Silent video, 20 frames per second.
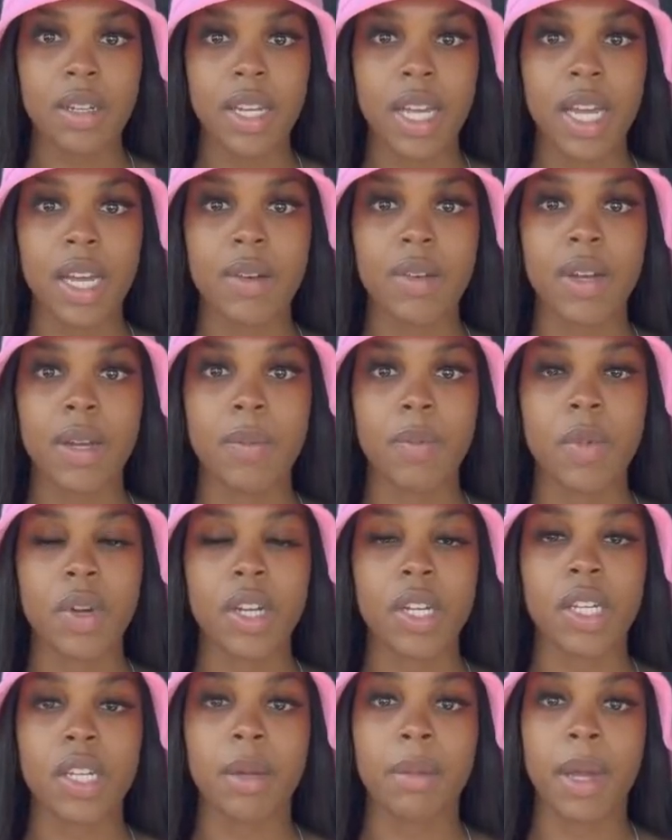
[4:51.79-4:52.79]
Now I'm
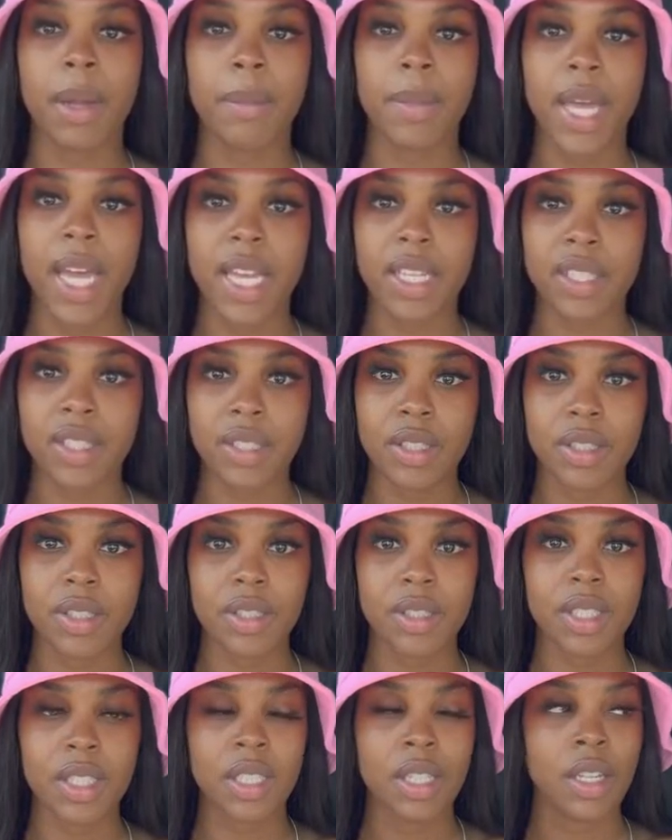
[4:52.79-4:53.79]
working on my
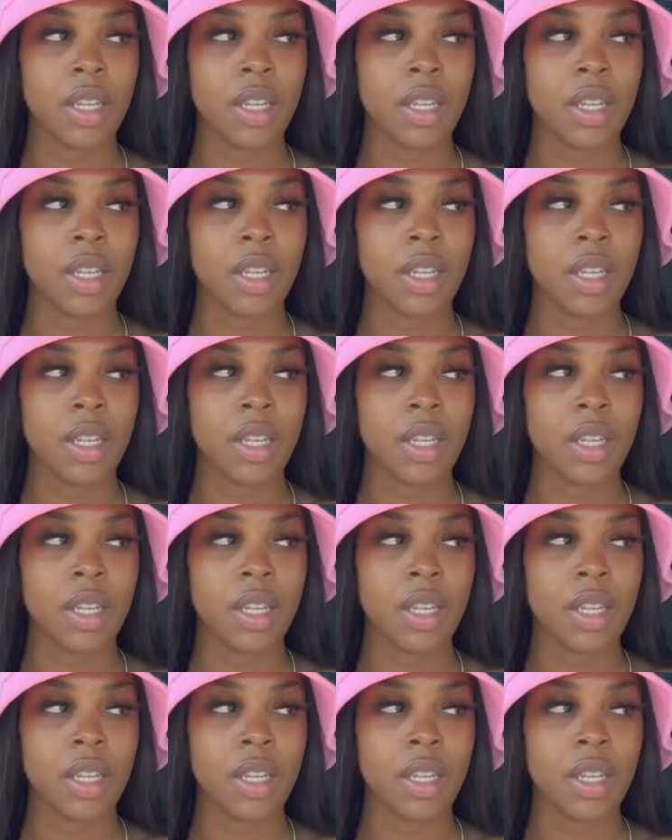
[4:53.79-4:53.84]
master's.